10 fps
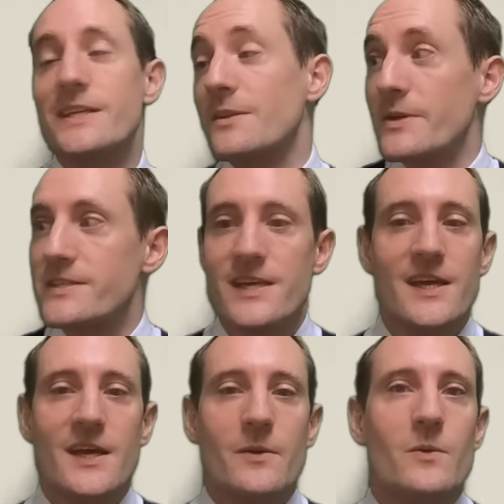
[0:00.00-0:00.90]
In other words,
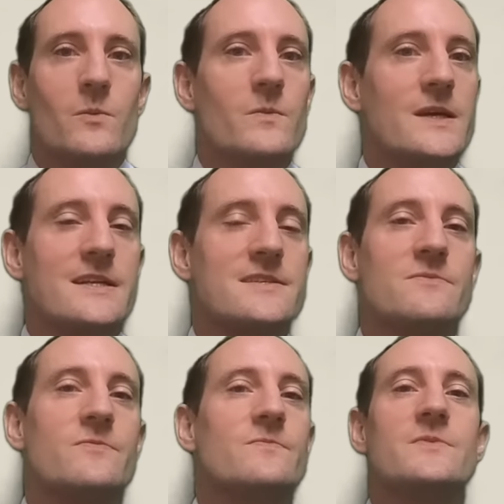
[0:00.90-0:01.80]
it's
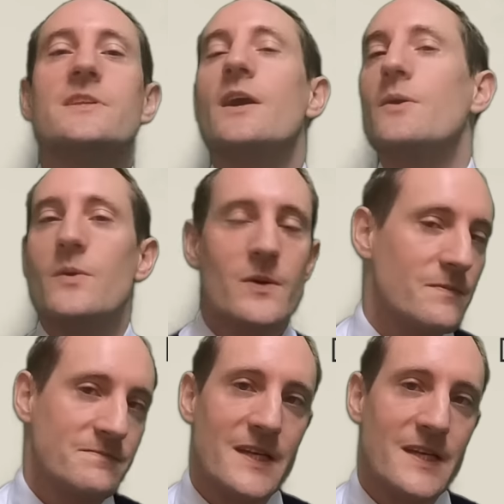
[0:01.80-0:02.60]
of no